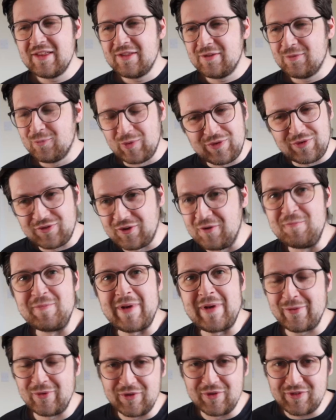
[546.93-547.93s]
with some
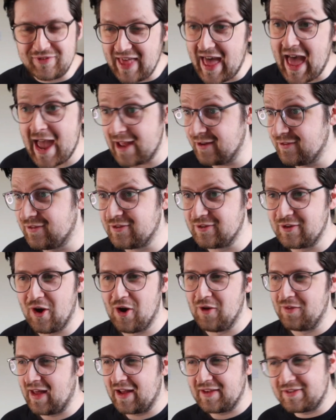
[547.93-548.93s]
people, once their head's
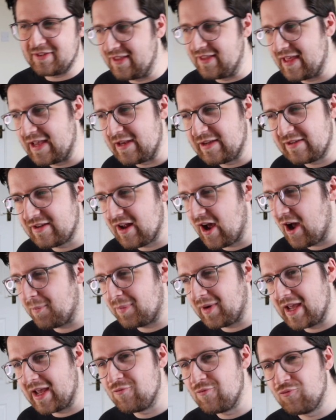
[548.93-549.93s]
gone, that's it. They start
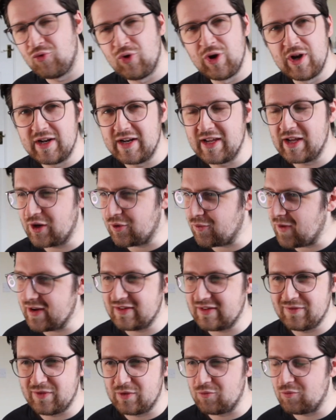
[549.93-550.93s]
playing really
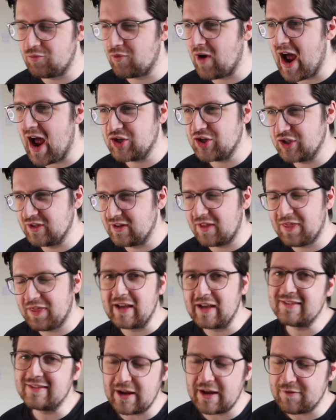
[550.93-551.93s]
aggressive and rash, and I think
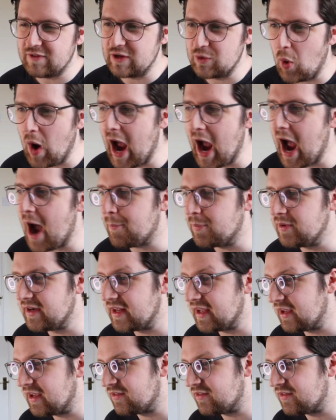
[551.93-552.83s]
that's definitely what happened here.